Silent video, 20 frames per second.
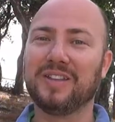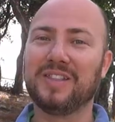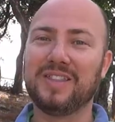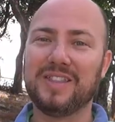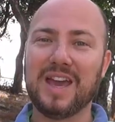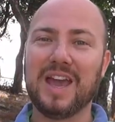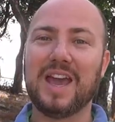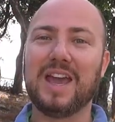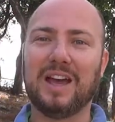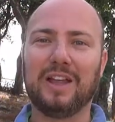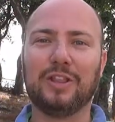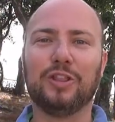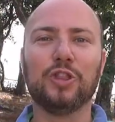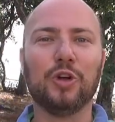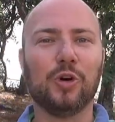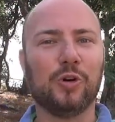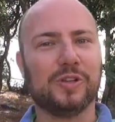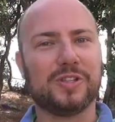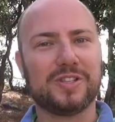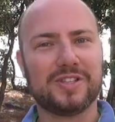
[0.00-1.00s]
they are
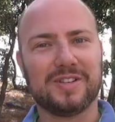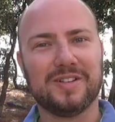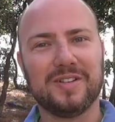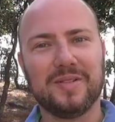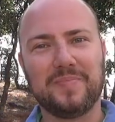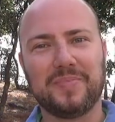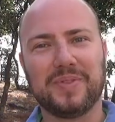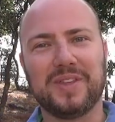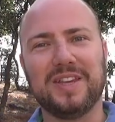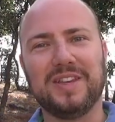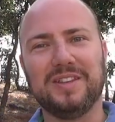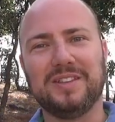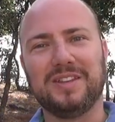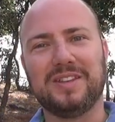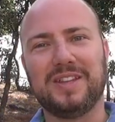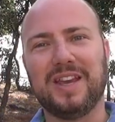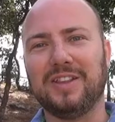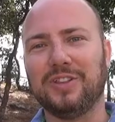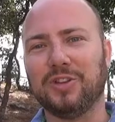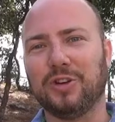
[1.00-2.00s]
not in
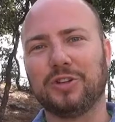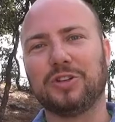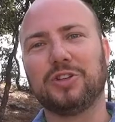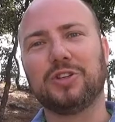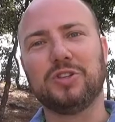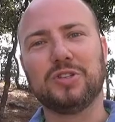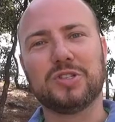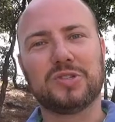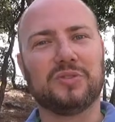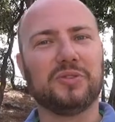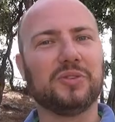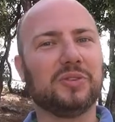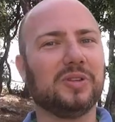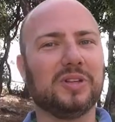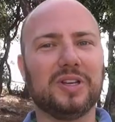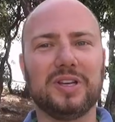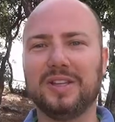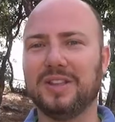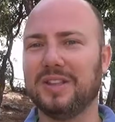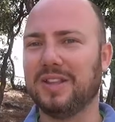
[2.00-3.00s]
they're not useful
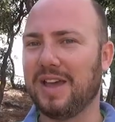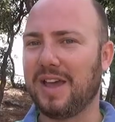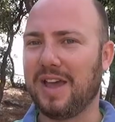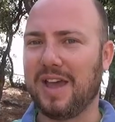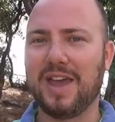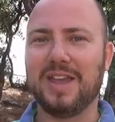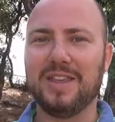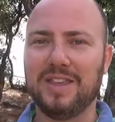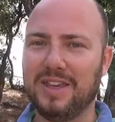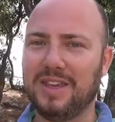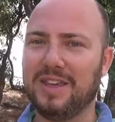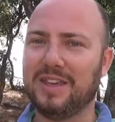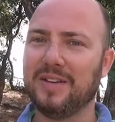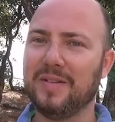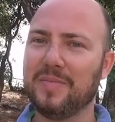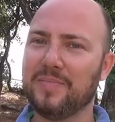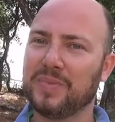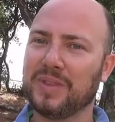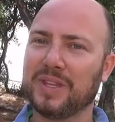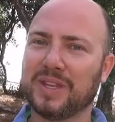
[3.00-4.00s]
in any
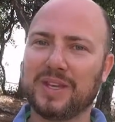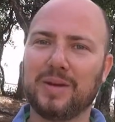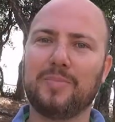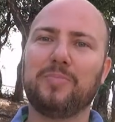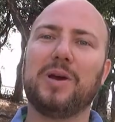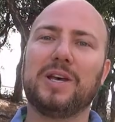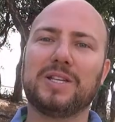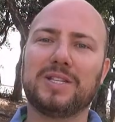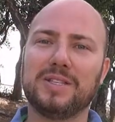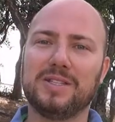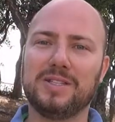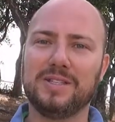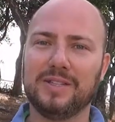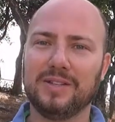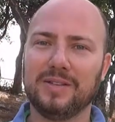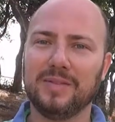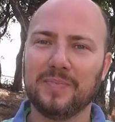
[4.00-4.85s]
capacity